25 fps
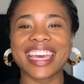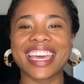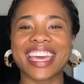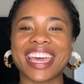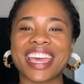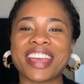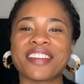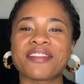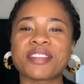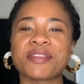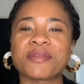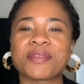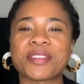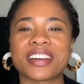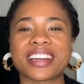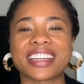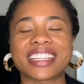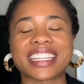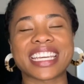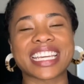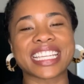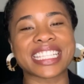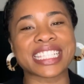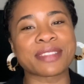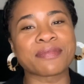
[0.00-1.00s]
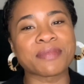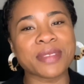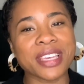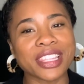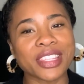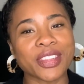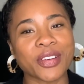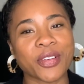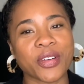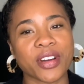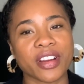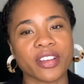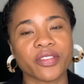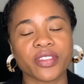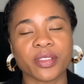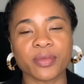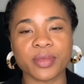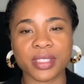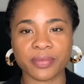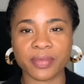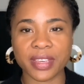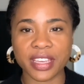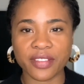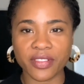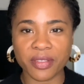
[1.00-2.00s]
Hey everyone, it's me Lauren from
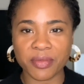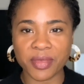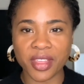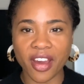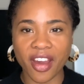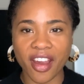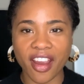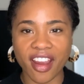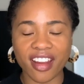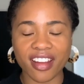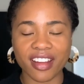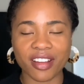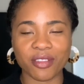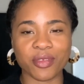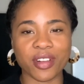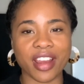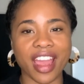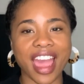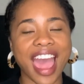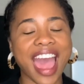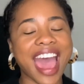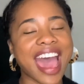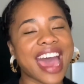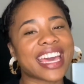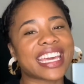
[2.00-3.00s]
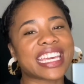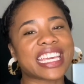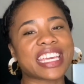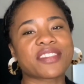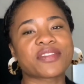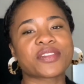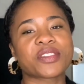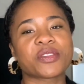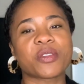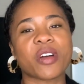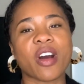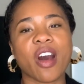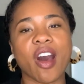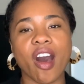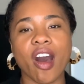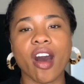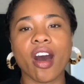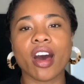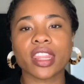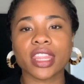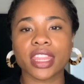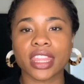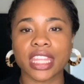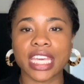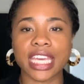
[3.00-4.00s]
Speak from the Heart, where I give you
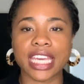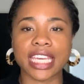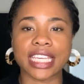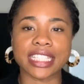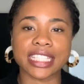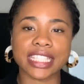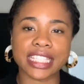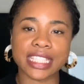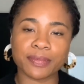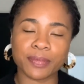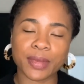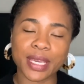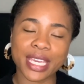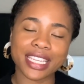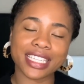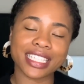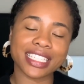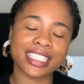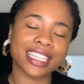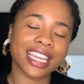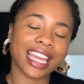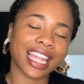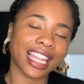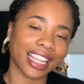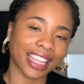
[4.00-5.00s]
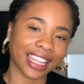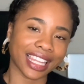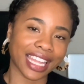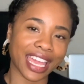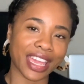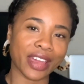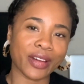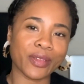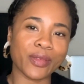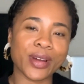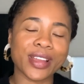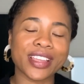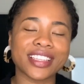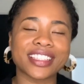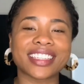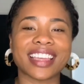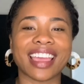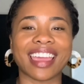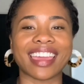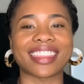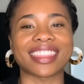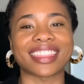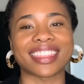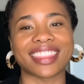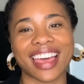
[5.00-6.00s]
all things speech, language,
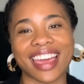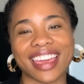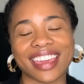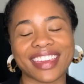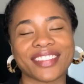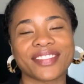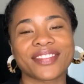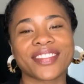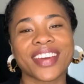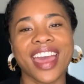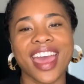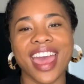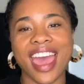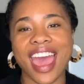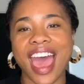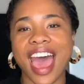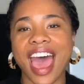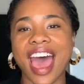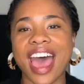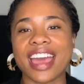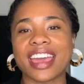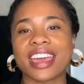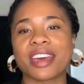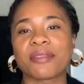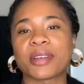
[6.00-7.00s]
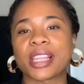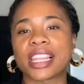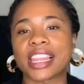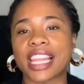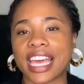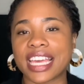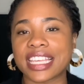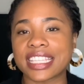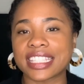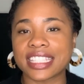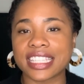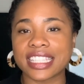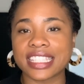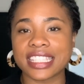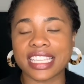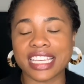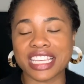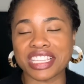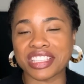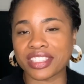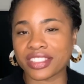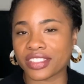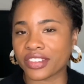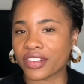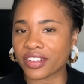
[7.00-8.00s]
and life. I am a licensed
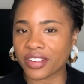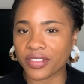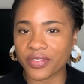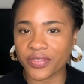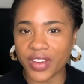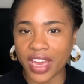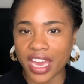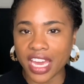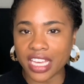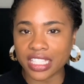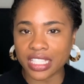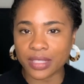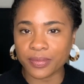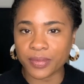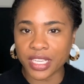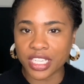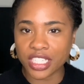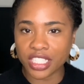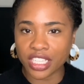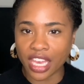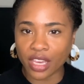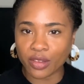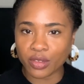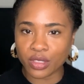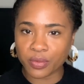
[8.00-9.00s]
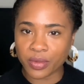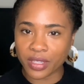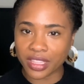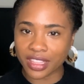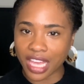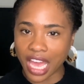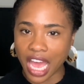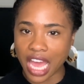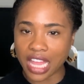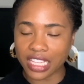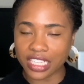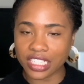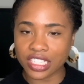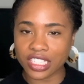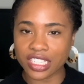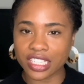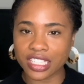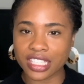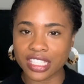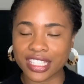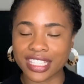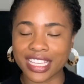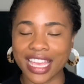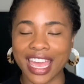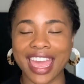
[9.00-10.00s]
and certified speech language
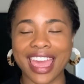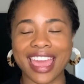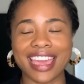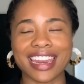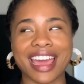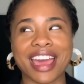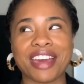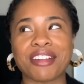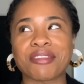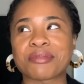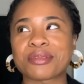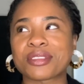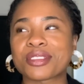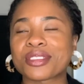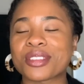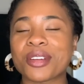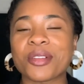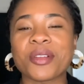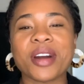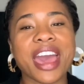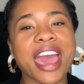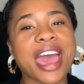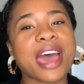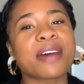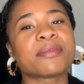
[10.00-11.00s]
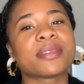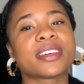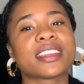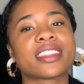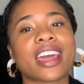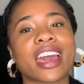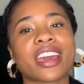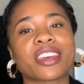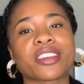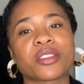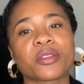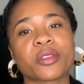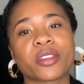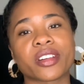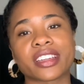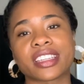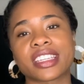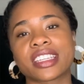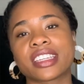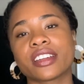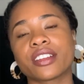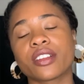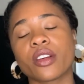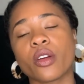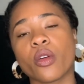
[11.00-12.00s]
pathologist, and I'm so happy that you are
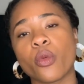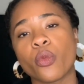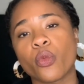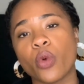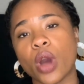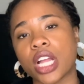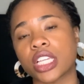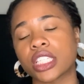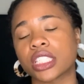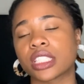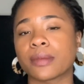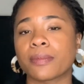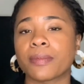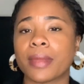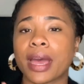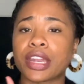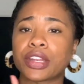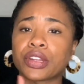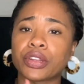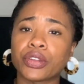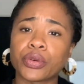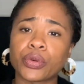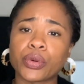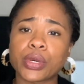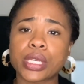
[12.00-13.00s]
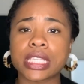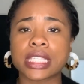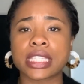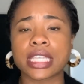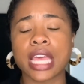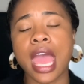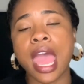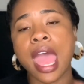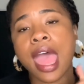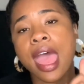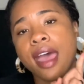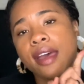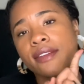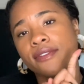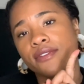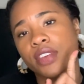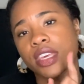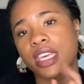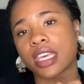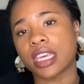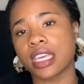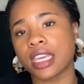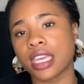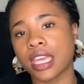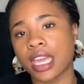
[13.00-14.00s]
here watching my newest
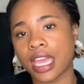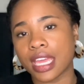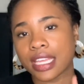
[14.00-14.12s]
video.